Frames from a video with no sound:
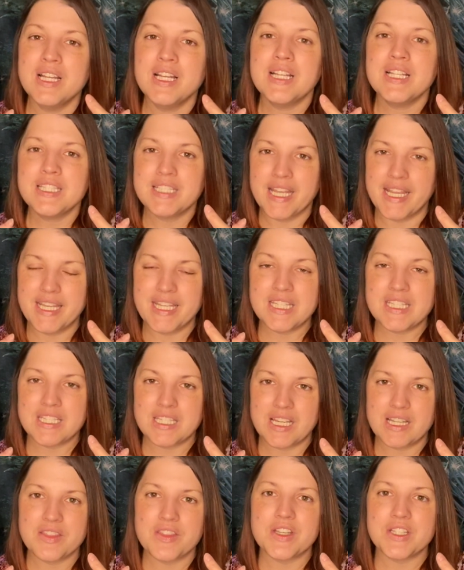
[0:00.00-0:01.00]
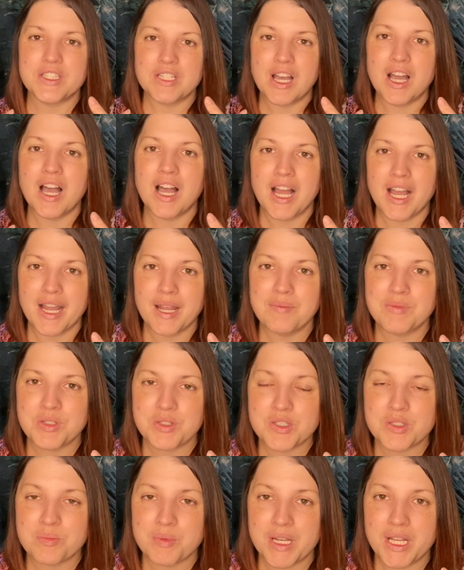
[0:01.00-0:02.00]
taking the time to
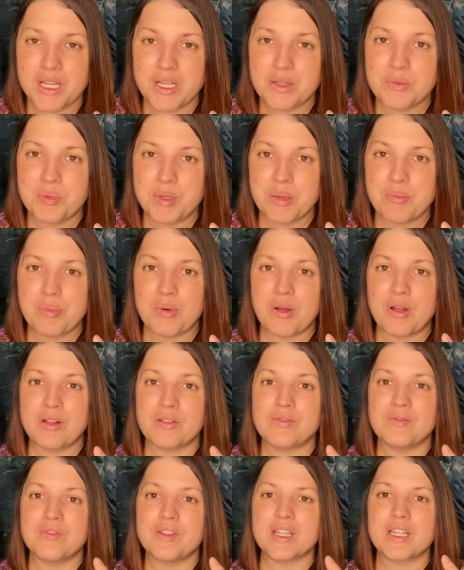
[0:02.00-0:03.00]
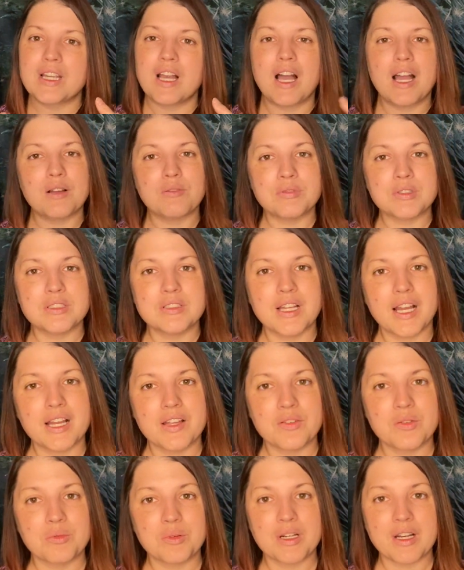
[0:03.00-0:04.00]
explain to people, like, I
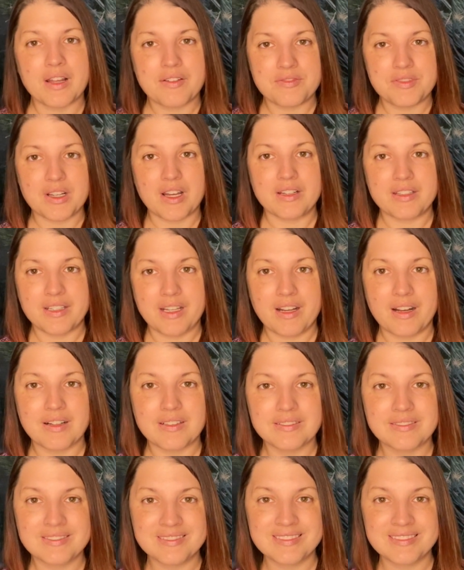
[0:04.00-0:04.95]
realize what I've done here.